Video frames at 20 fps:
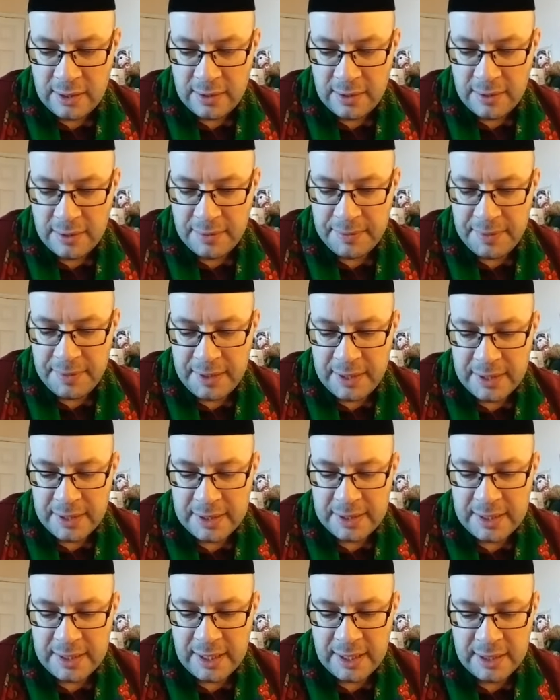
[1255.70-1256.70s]
bi
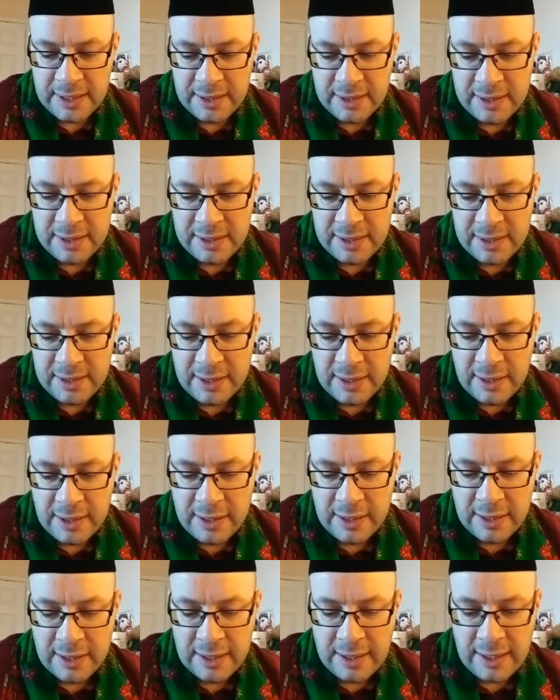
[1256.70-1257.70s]
Ziyarat
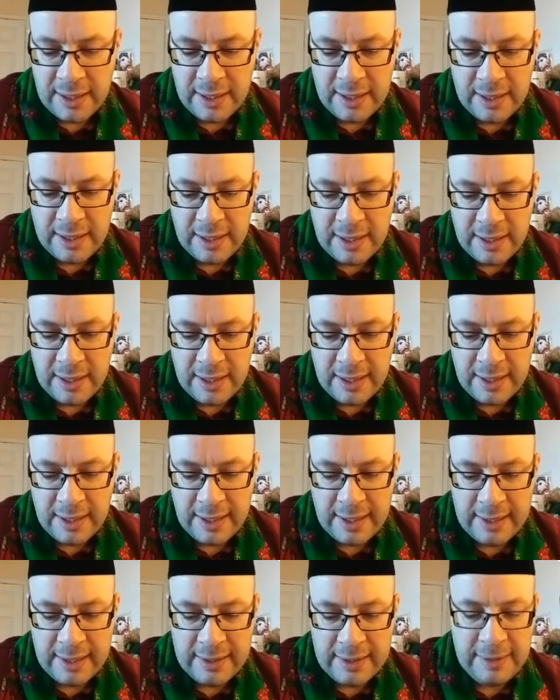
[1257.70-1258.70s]
Qir
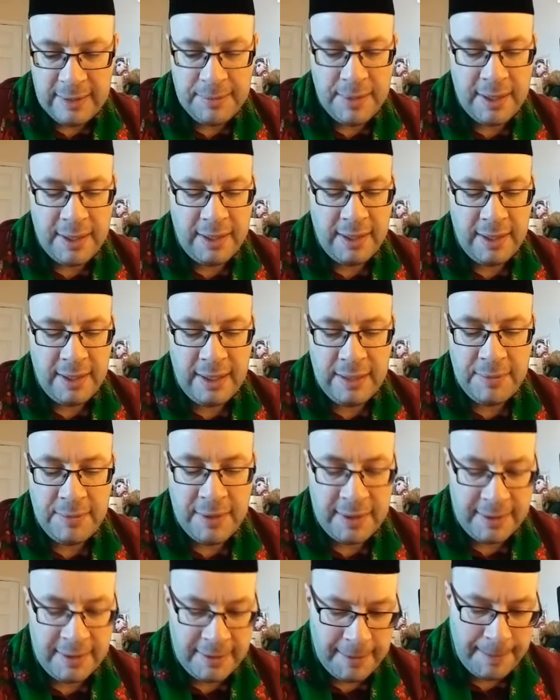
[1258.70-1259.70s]

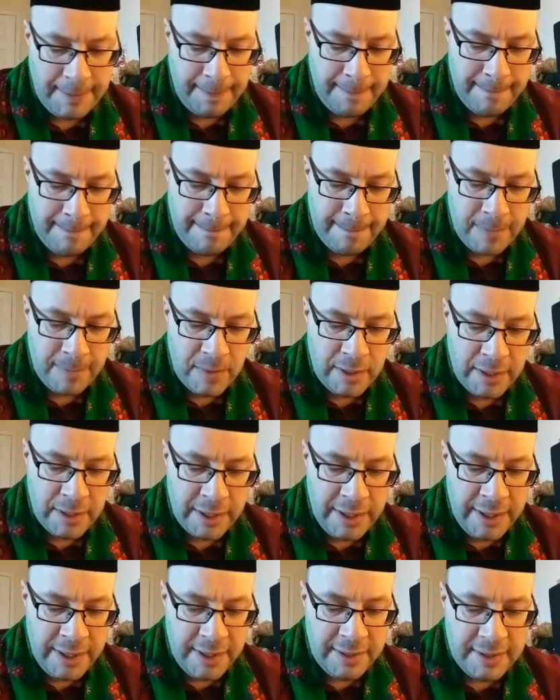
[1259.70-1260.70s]
al-Ibad,
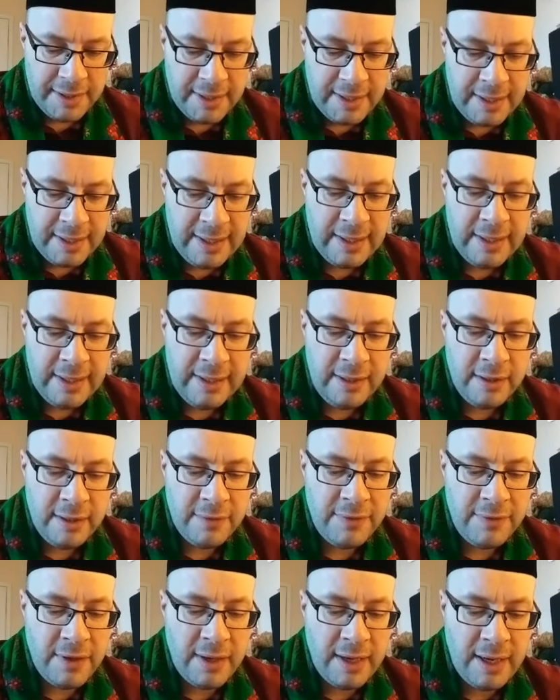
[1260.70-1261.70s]
The Healing of
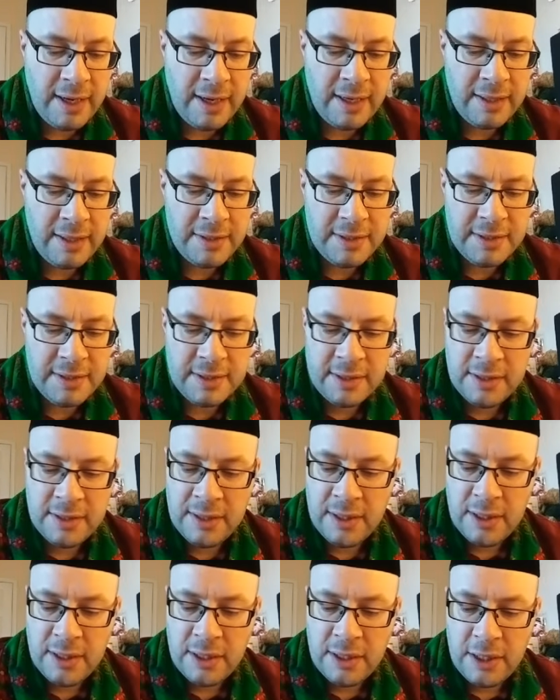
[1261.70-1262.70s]
the Heart
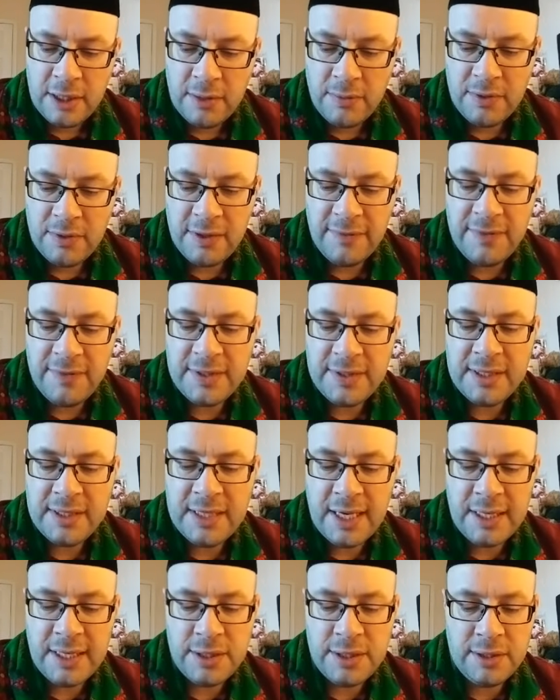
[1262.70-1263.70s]
with the
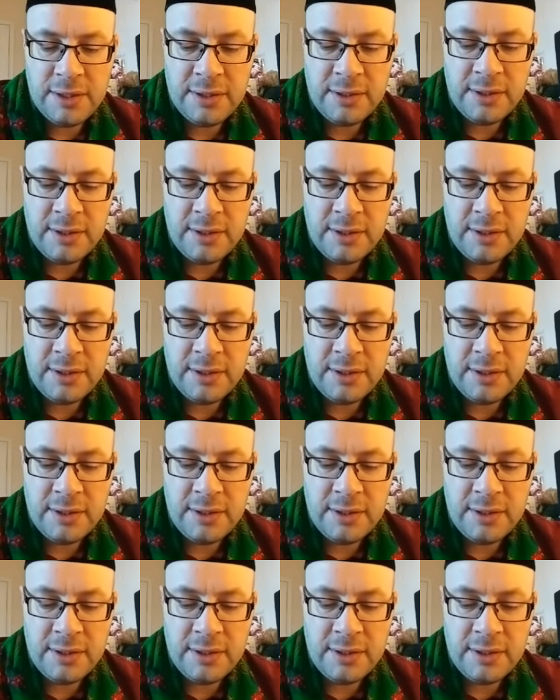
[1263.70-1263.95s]
Visitation